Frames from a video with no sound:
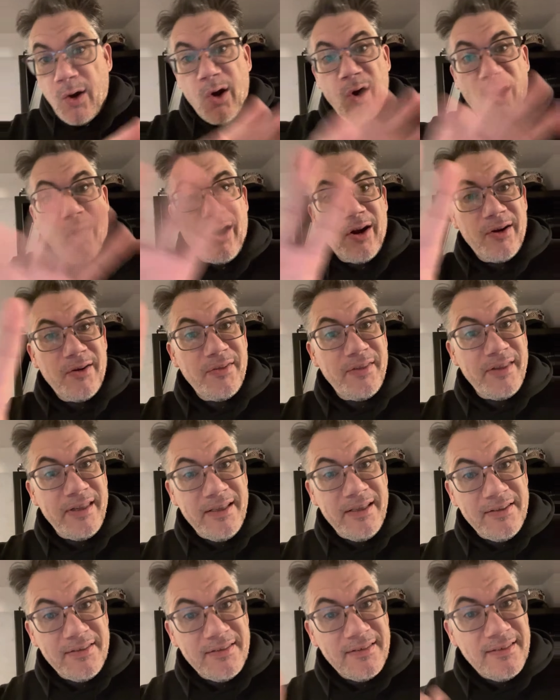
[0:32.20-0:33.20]
are
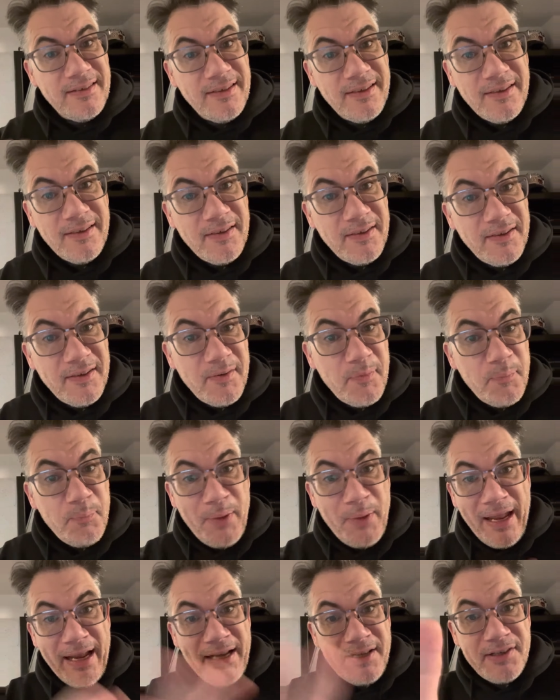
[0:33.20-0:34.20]
these
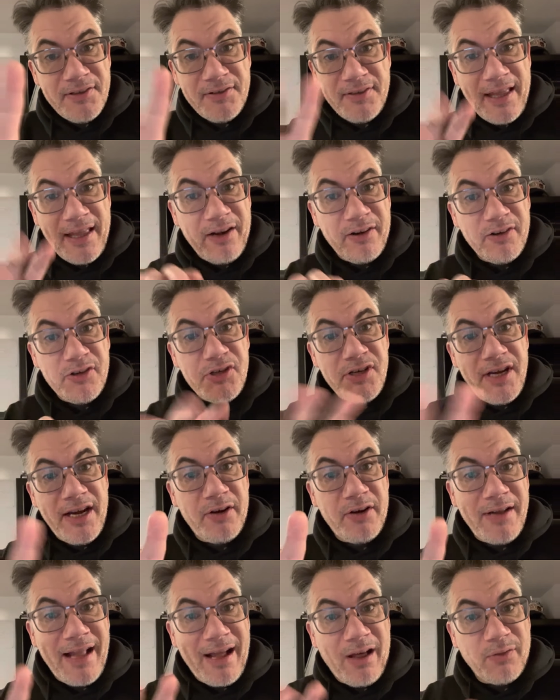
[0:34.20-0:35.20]
pages that are
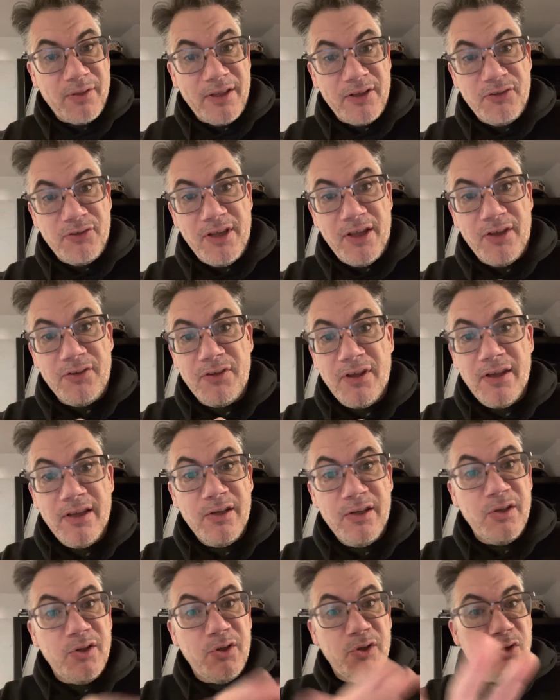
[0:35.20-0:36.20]
shared out that says,
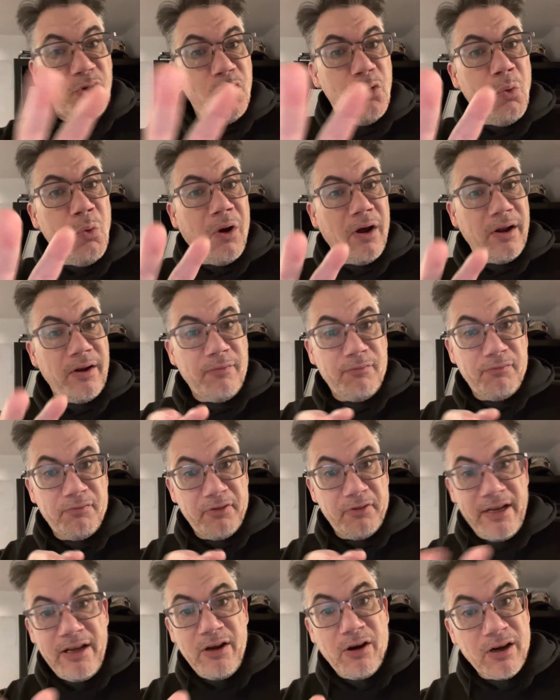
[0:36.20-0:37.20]
you want a
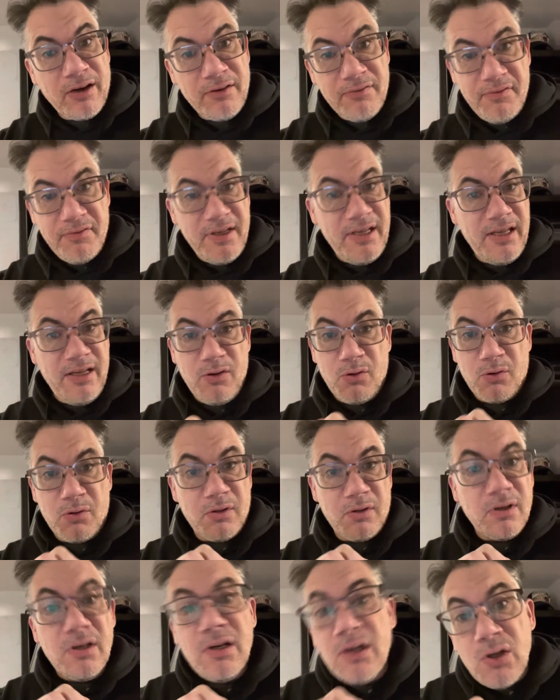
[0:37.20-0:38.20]
free RV
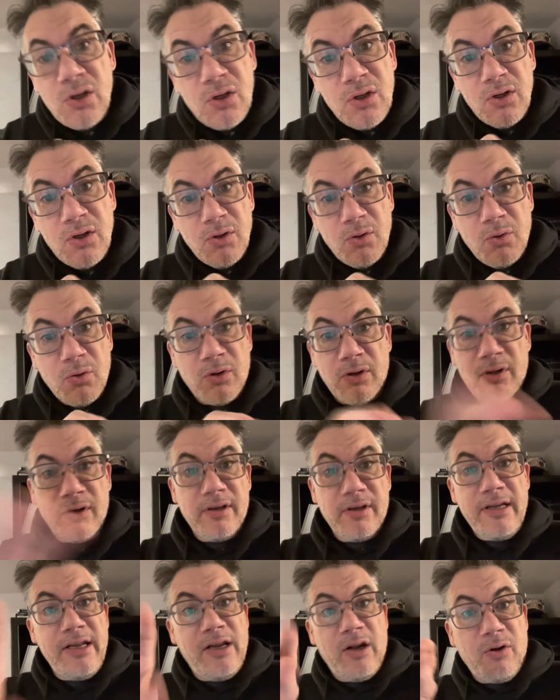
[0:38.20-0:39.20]
or, or,
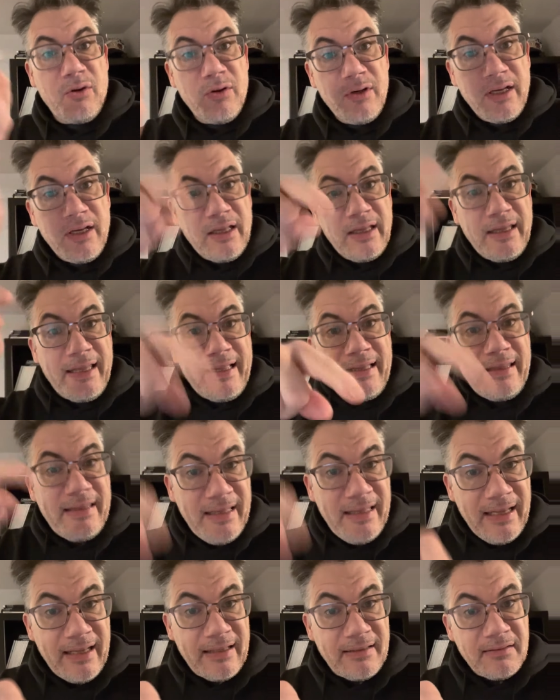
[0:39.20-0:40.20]
you know, click
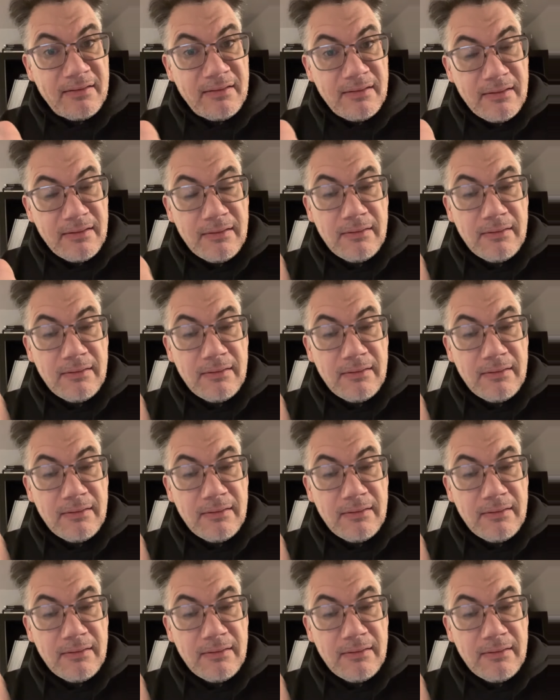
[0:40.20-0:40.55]
this